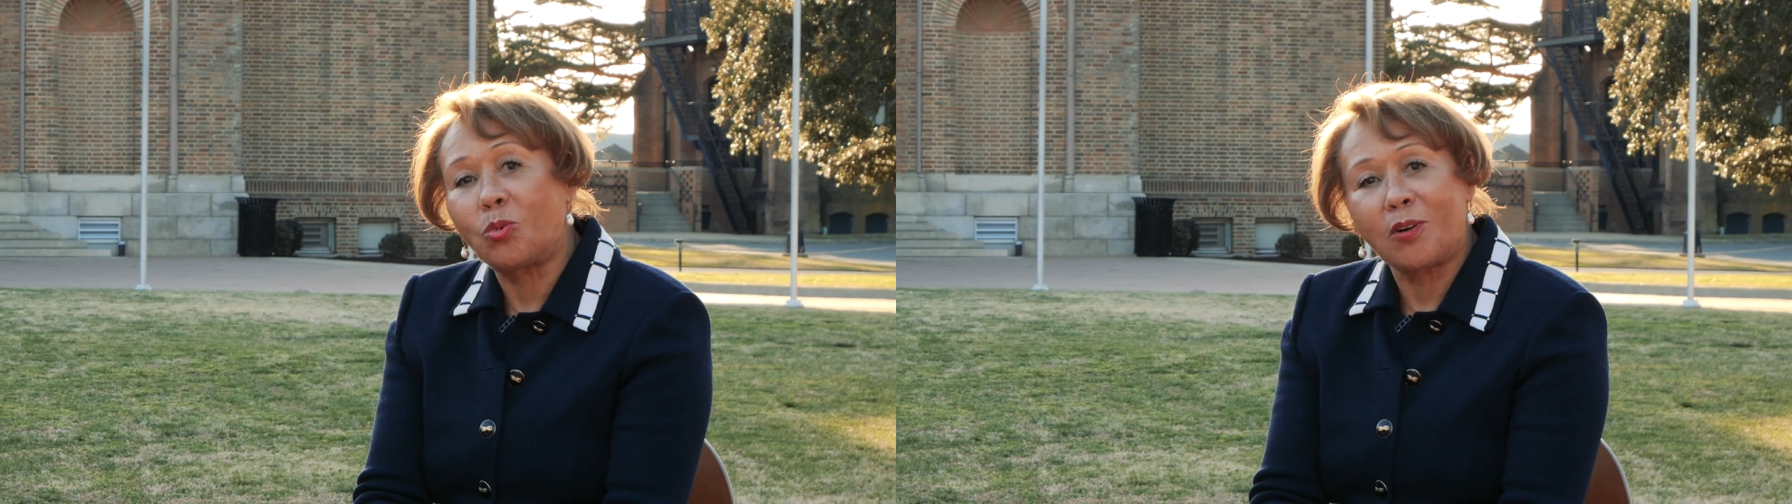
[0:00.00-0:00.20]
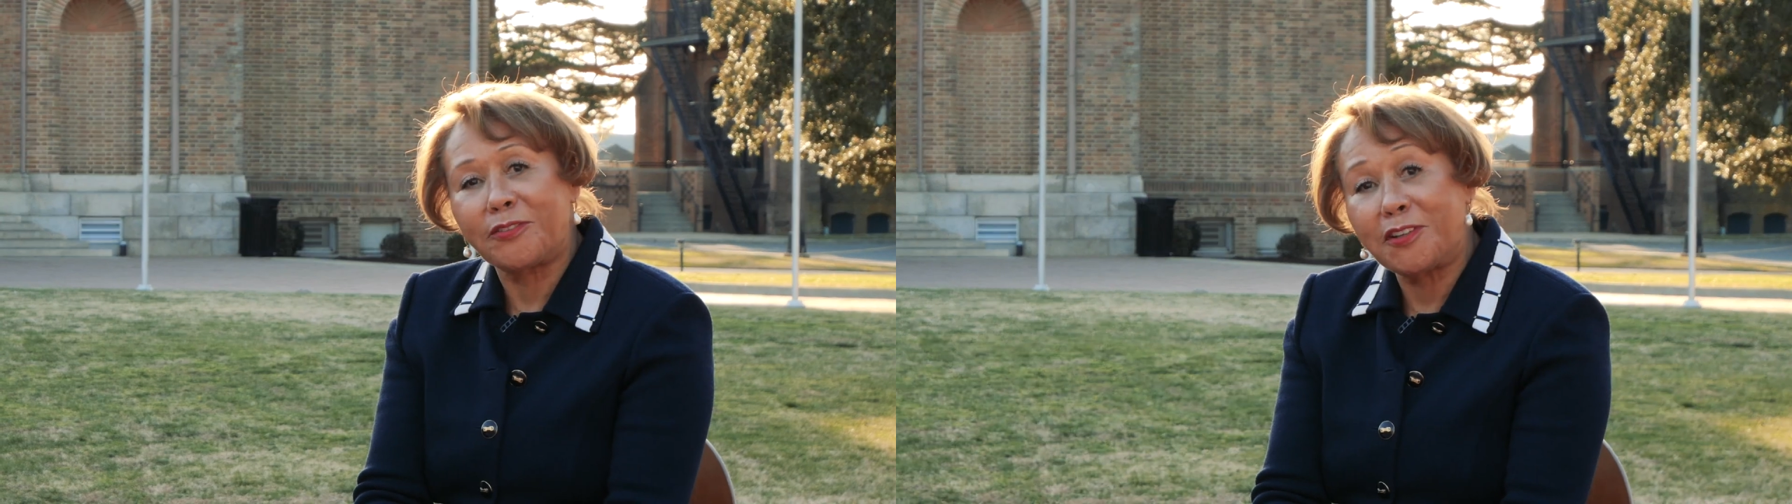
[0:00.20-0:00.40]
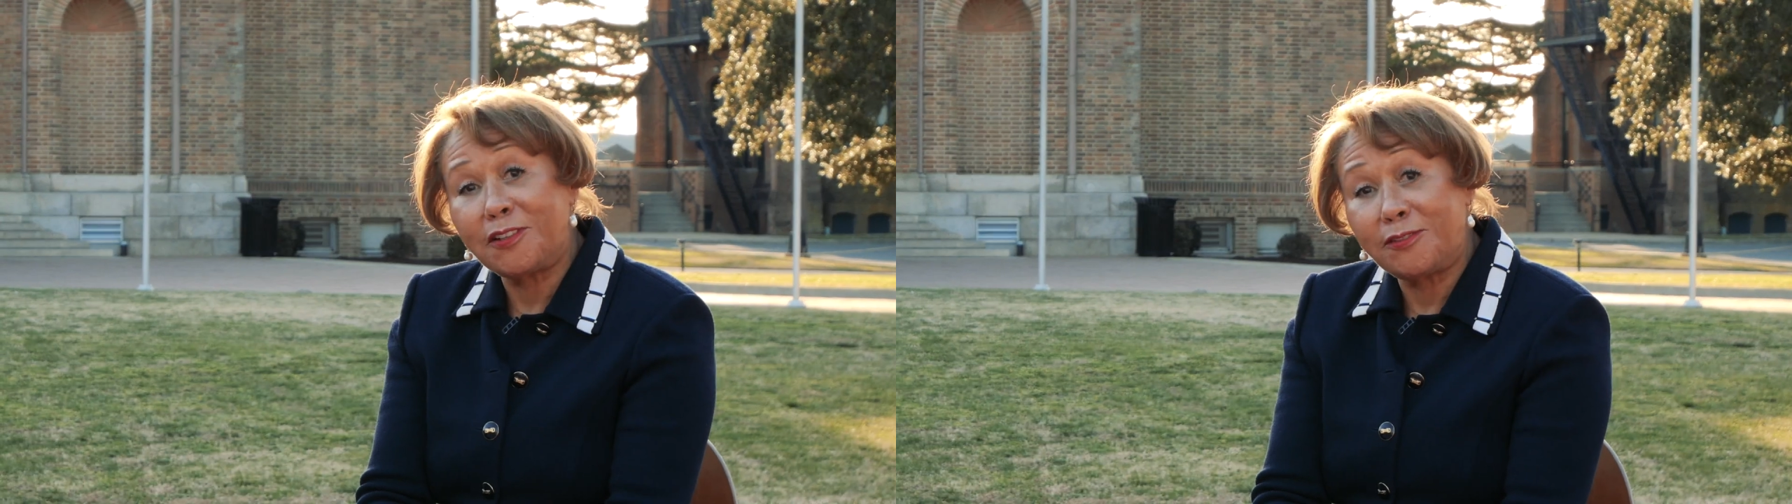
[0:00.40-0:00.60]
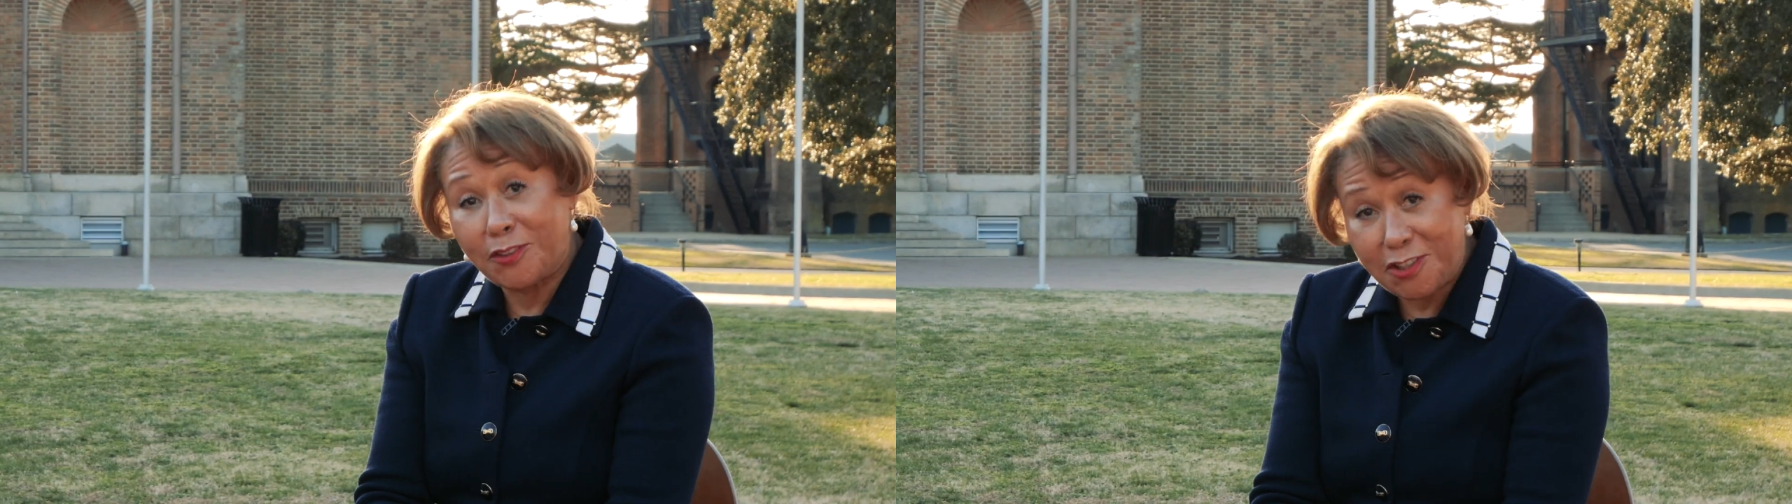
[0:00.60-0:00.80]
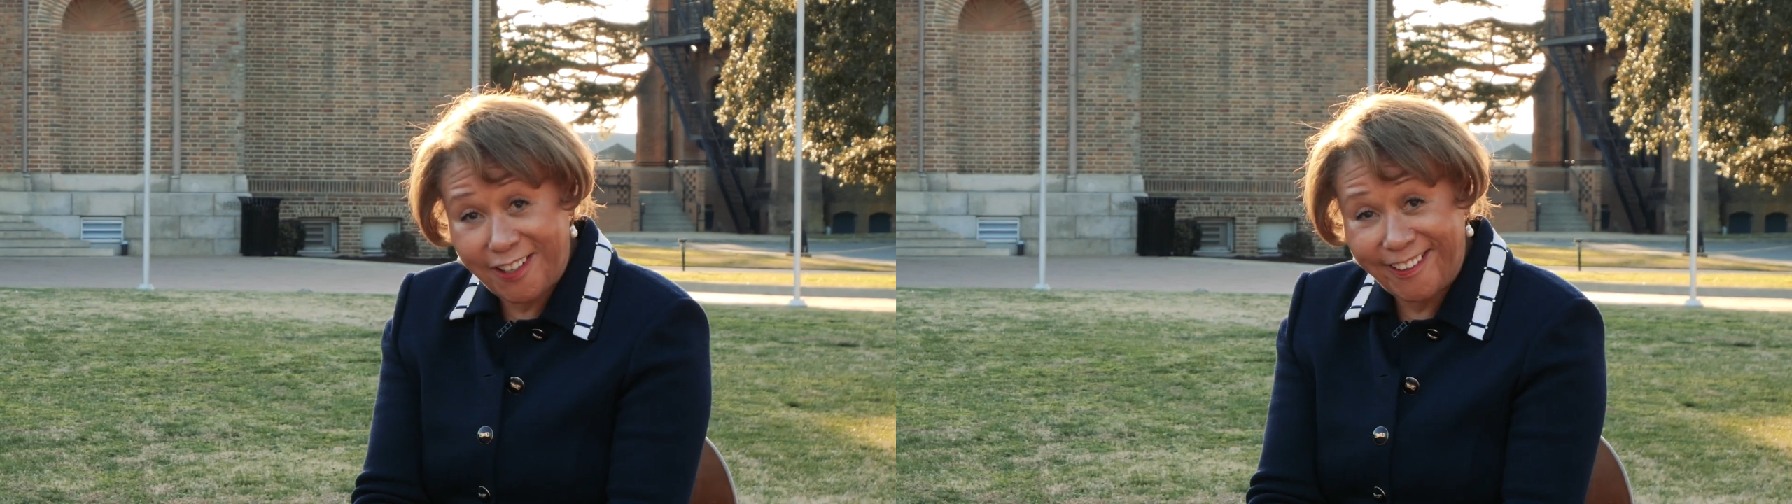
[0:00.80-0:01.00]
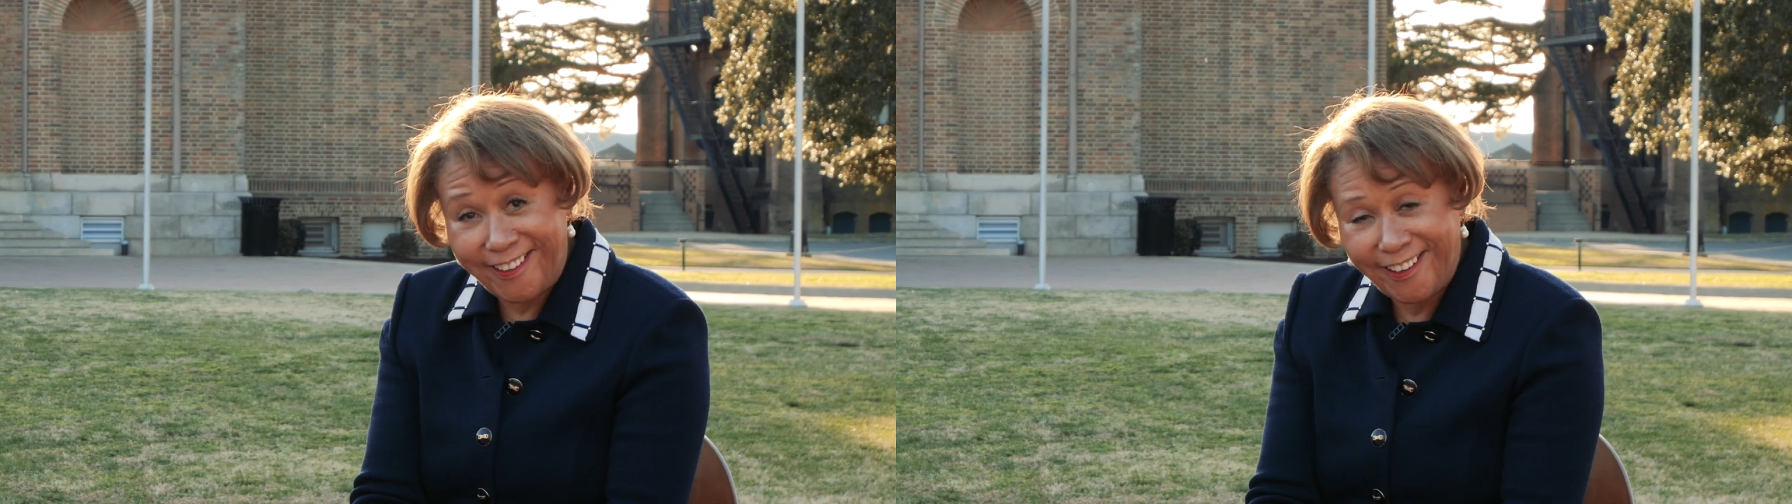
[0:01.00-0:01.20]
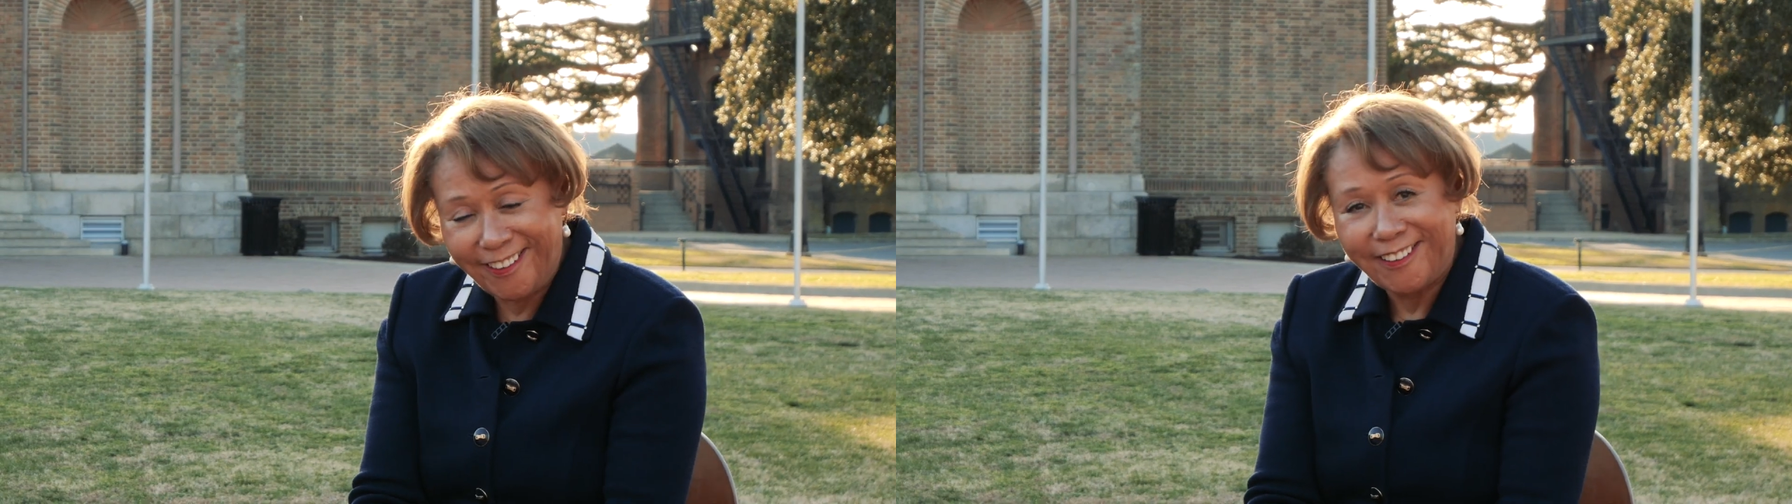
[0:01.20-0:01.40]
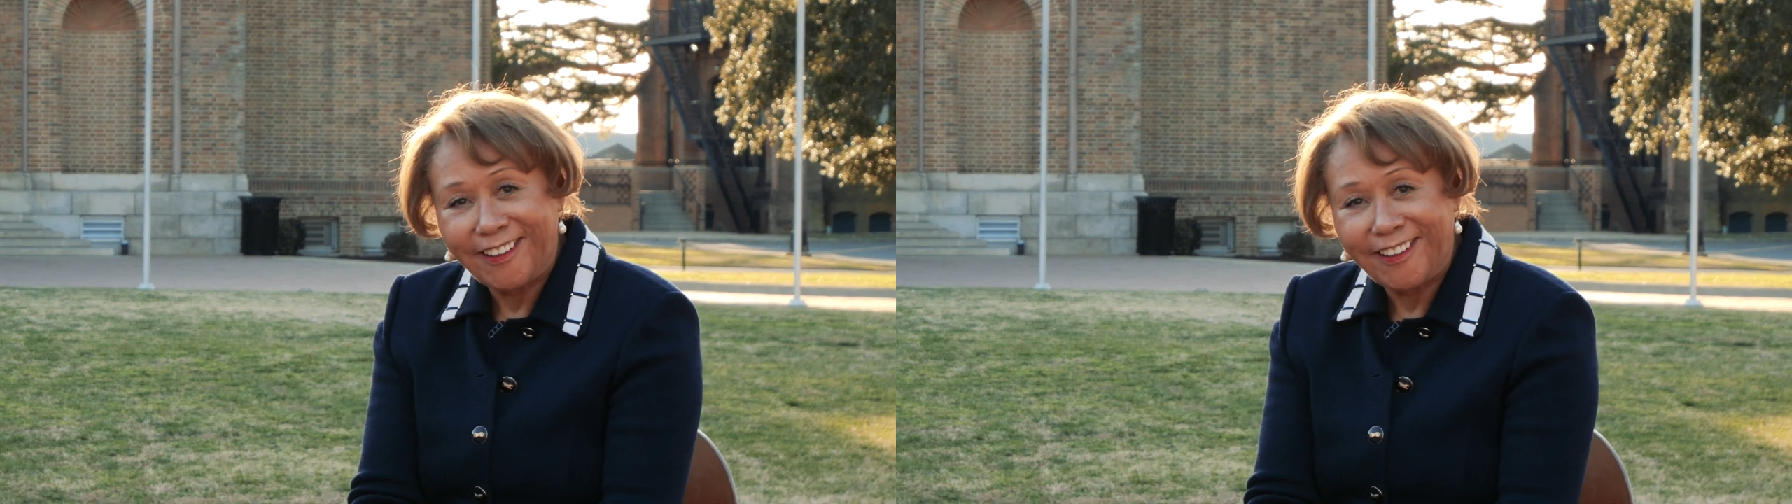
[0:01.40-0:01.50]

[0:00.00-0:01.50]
Warfield, Virginia,